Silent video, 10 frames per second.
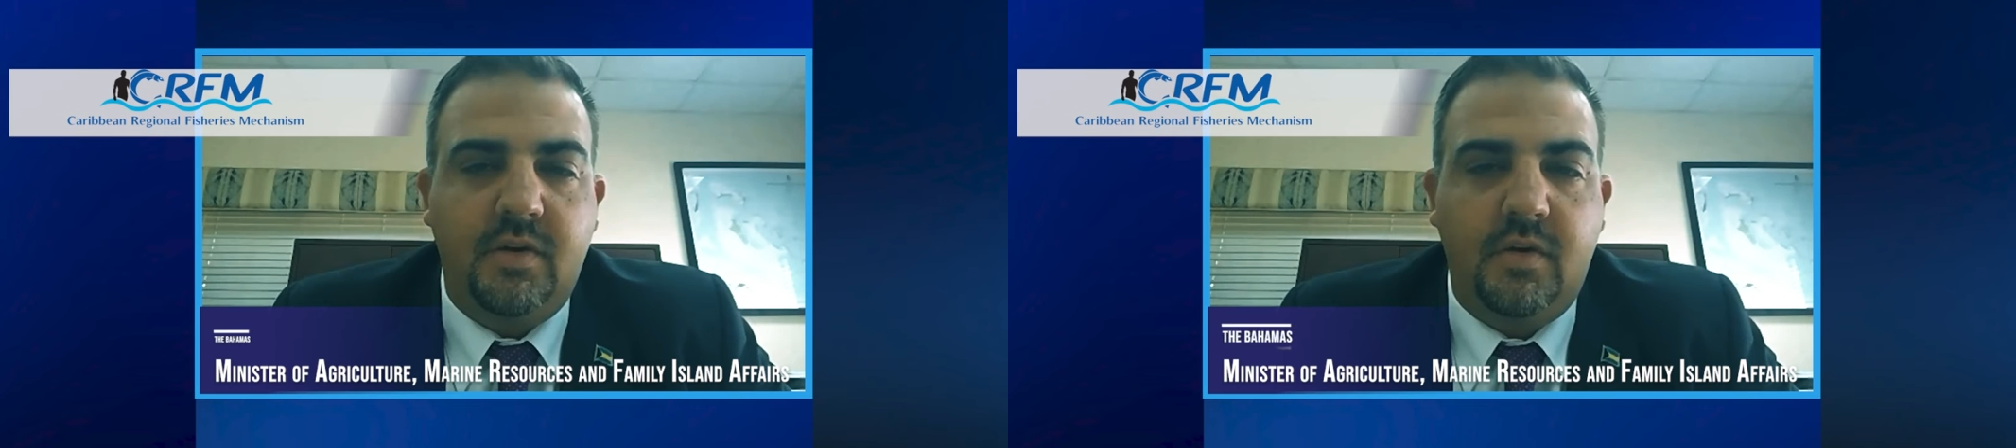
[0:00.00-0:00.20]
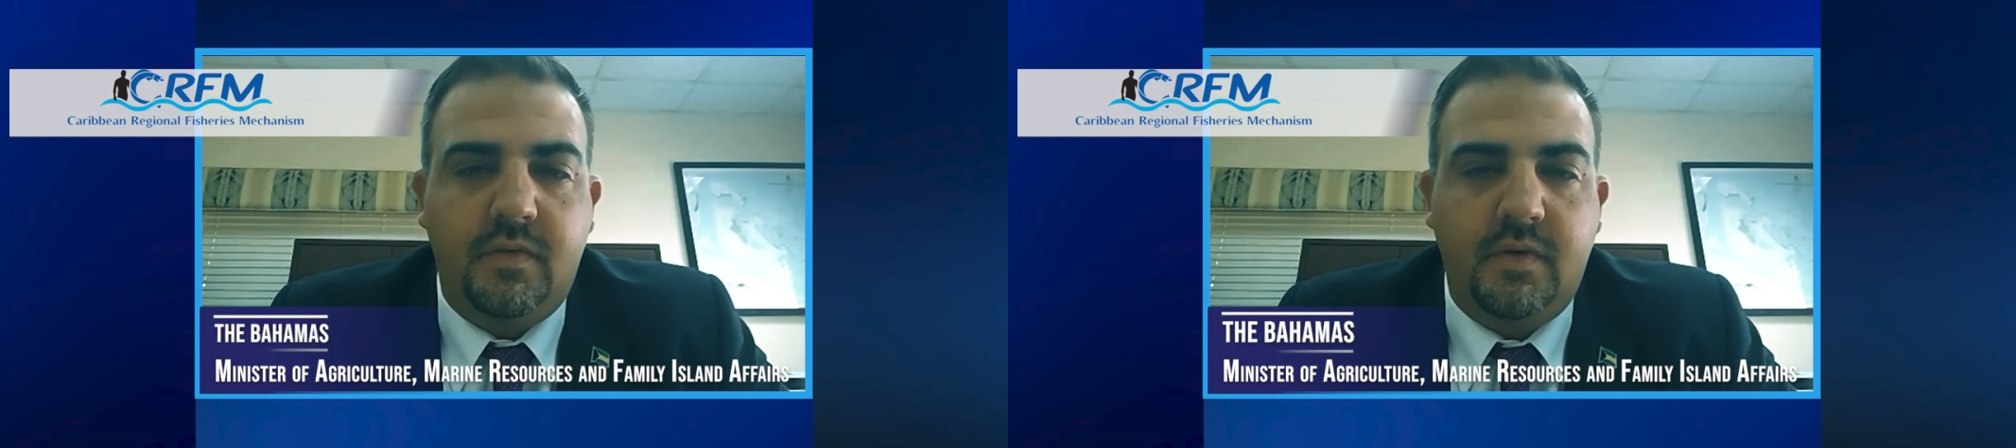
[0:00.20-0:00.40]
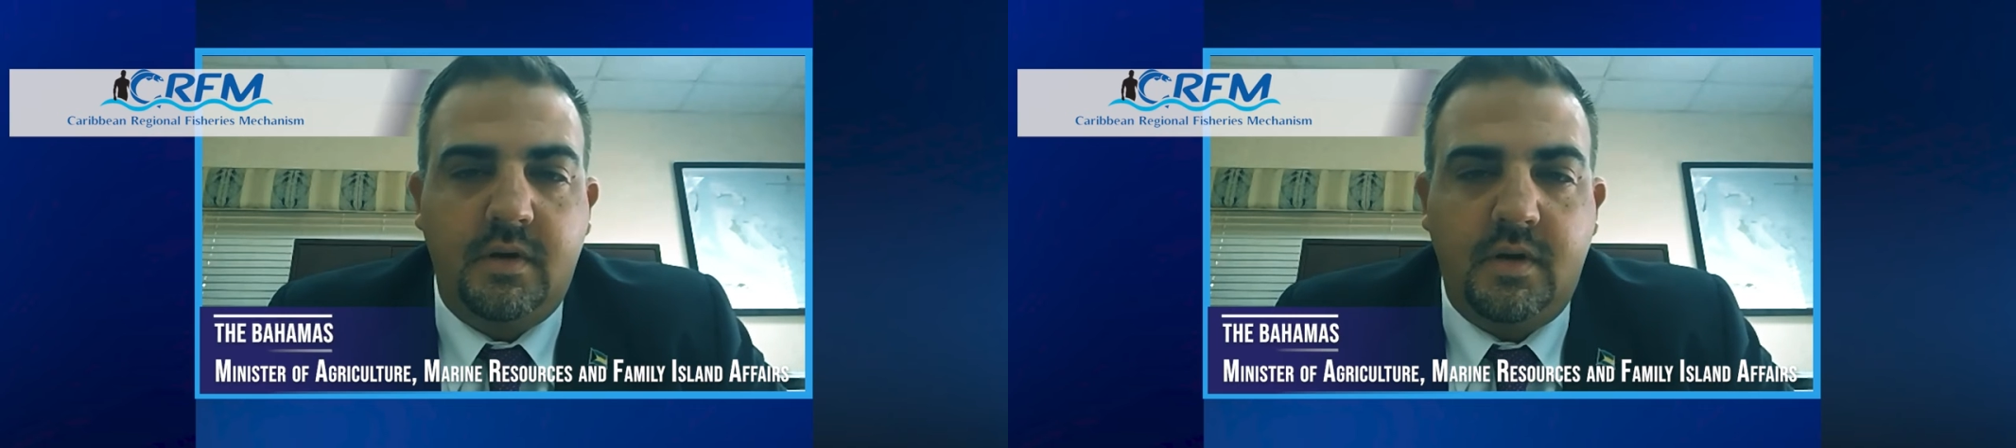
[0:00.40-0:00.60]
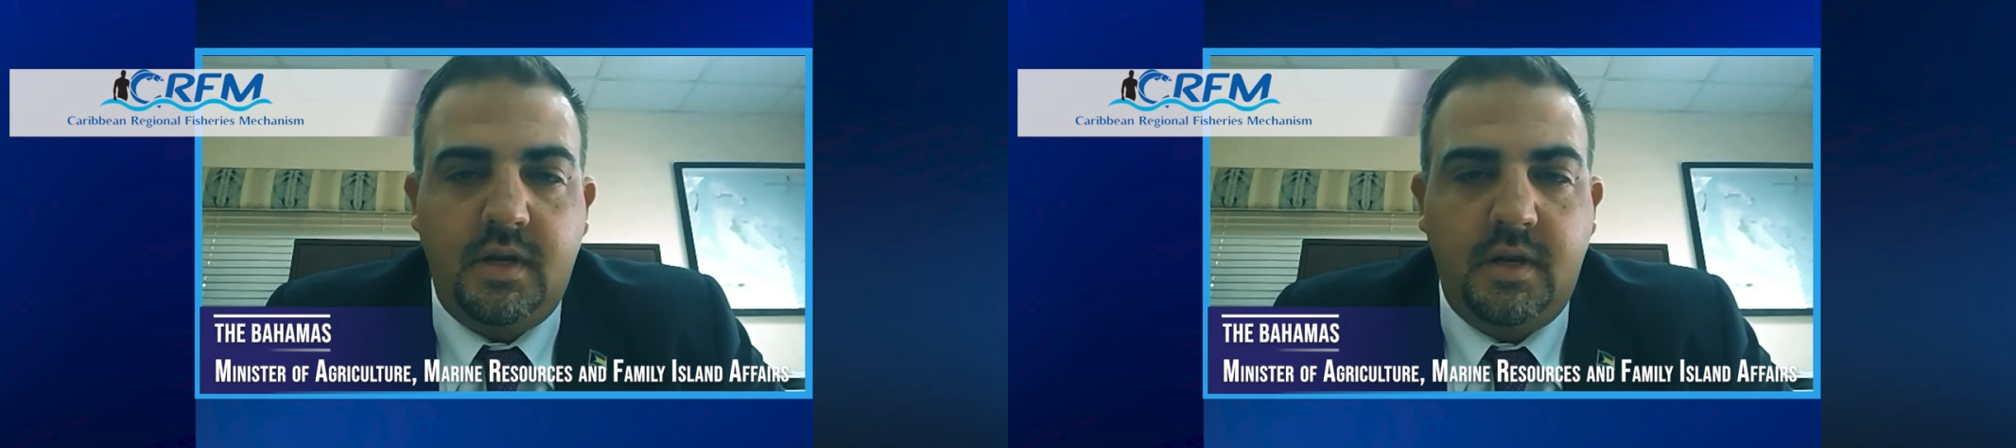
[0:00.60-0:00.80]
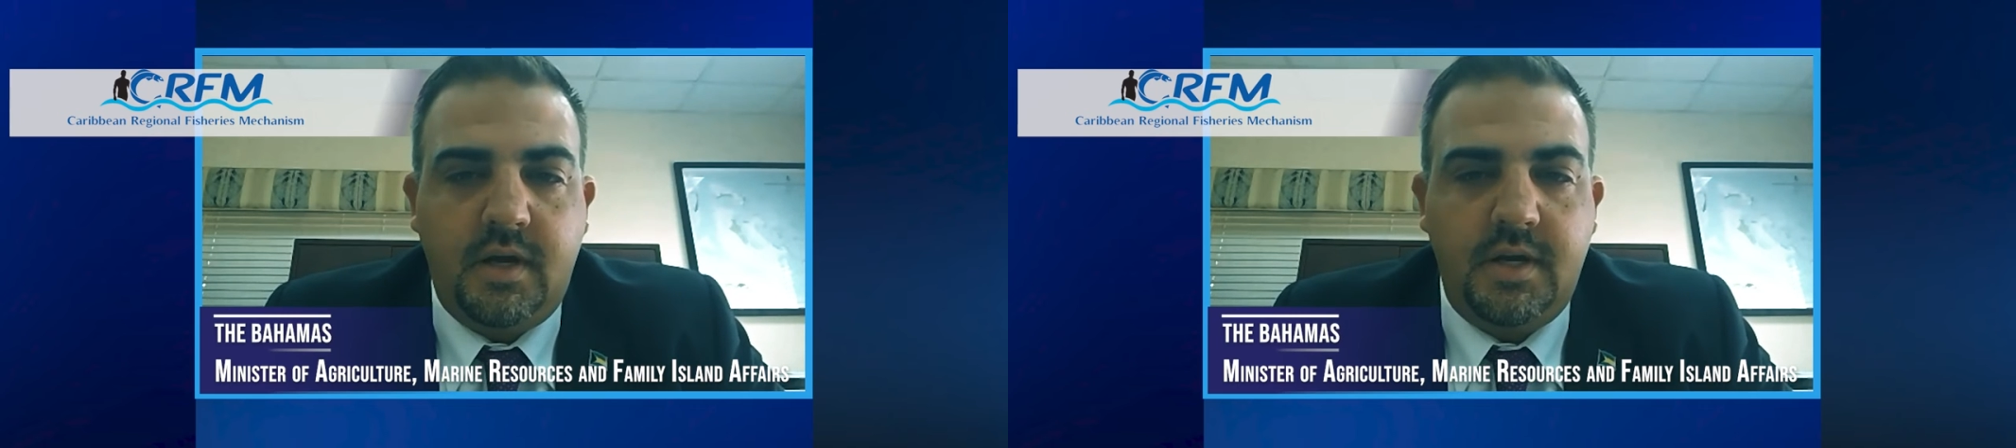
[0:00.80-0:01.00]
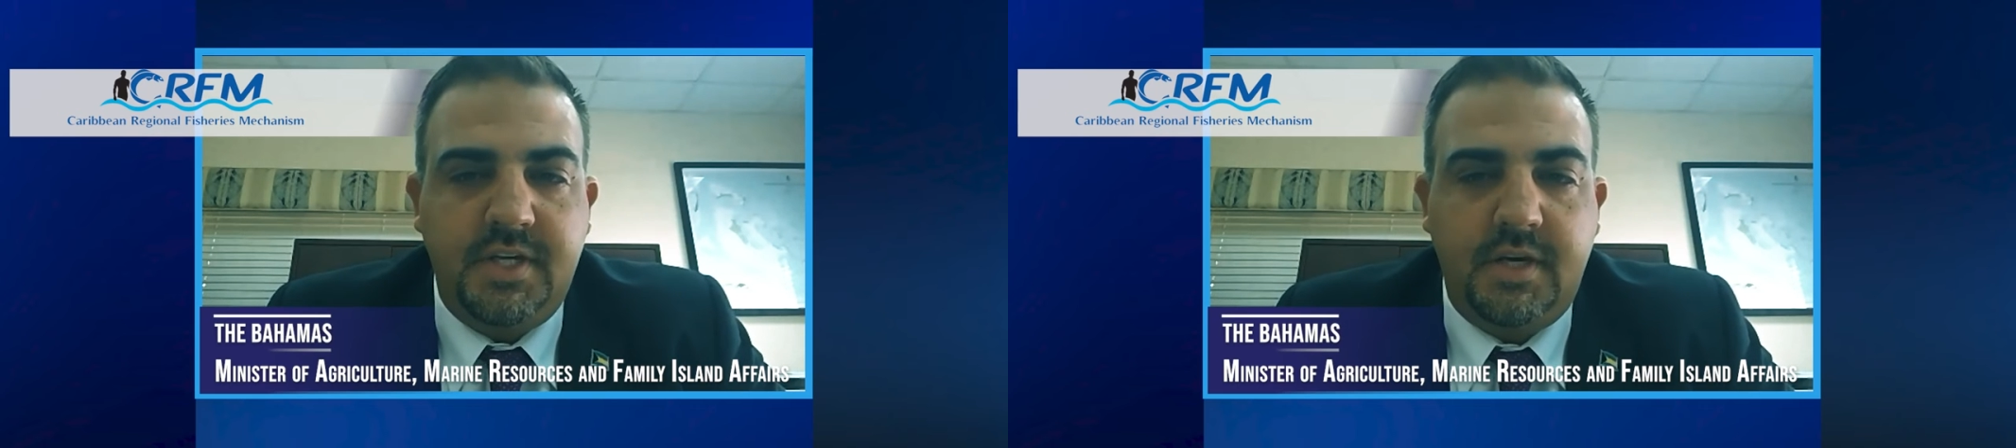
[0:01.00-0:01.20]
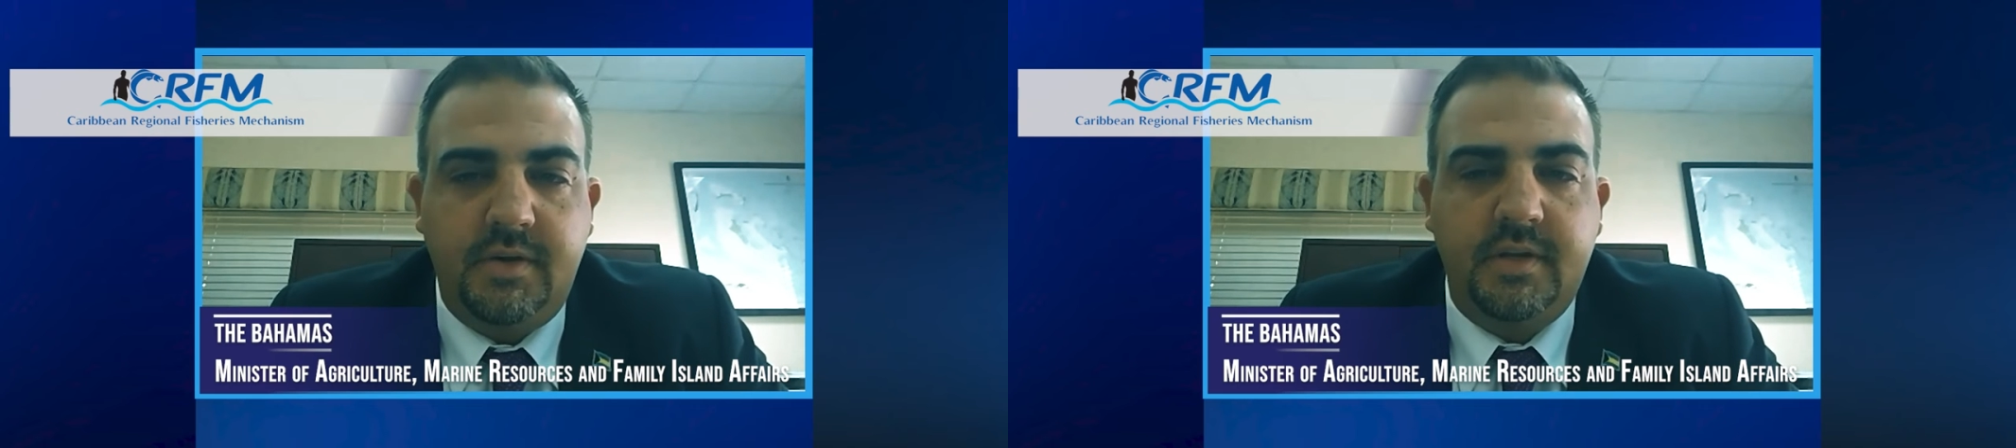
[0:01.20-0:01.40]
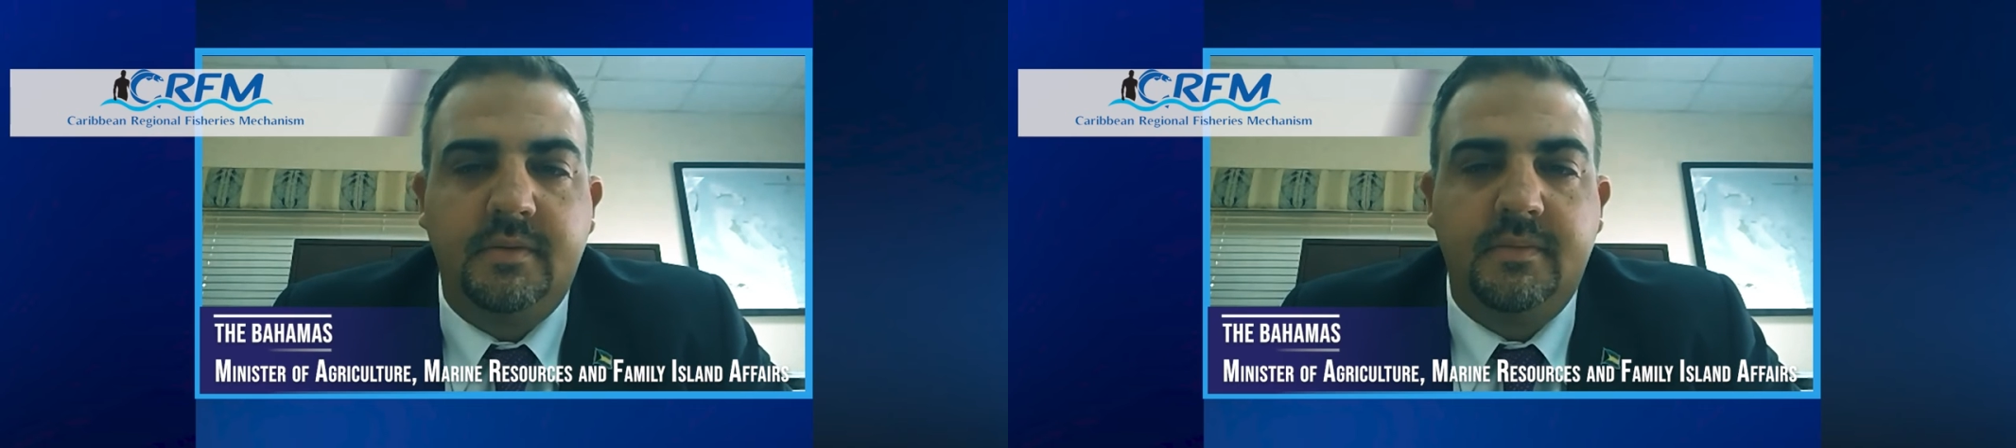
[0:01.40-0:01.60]
over a large
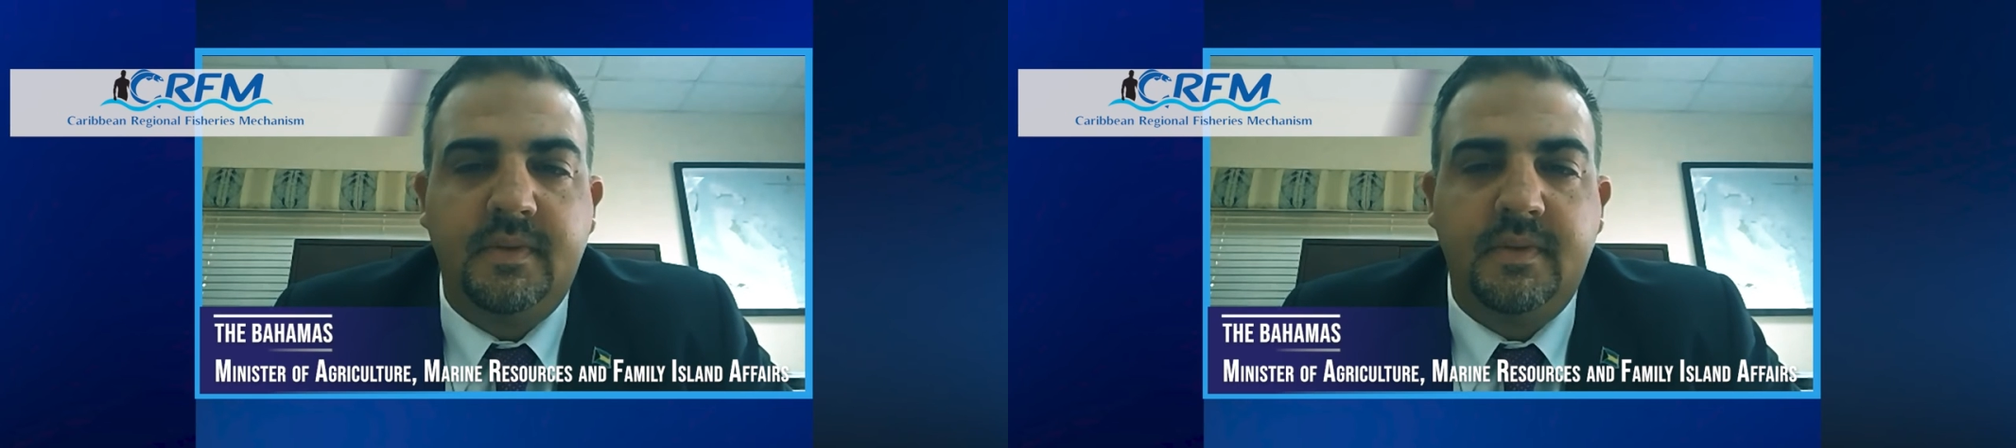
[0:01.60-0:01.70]
area